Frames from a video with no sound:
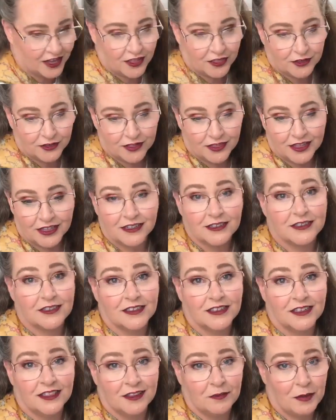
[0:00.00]
other things
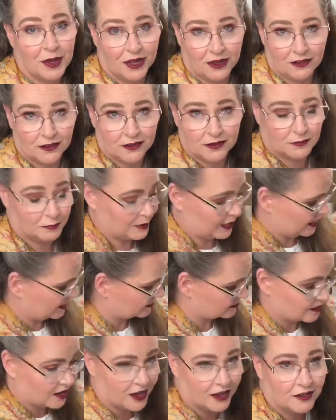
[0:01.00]
in the Michaels
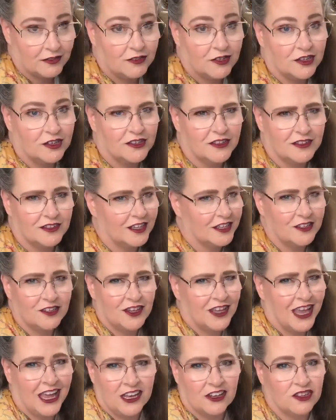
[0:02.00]
bag, not just because you
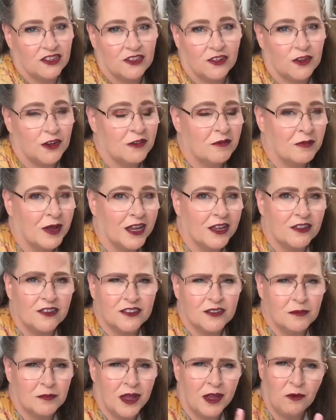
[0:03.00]
can't just go to
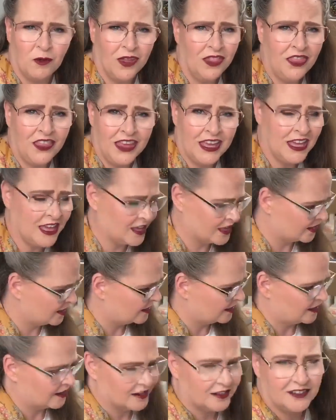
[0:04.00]
Michaels and buy one thing.
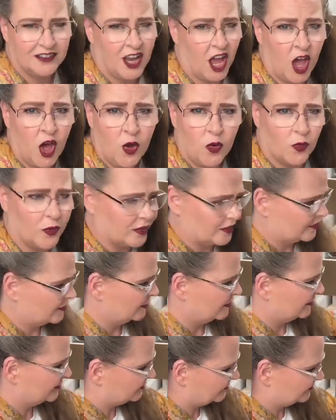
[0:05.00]
No,
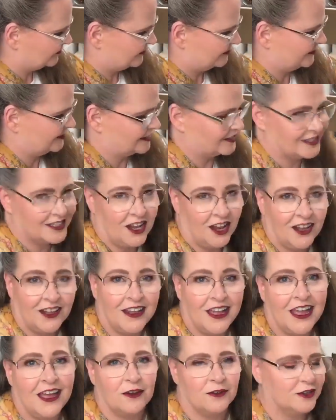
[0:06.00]
it's not
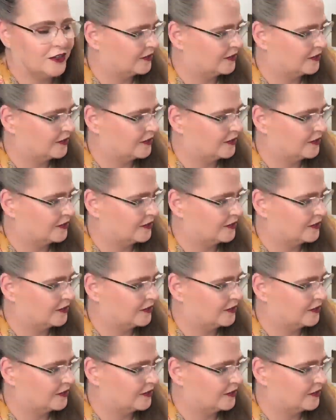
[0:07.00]
allowed.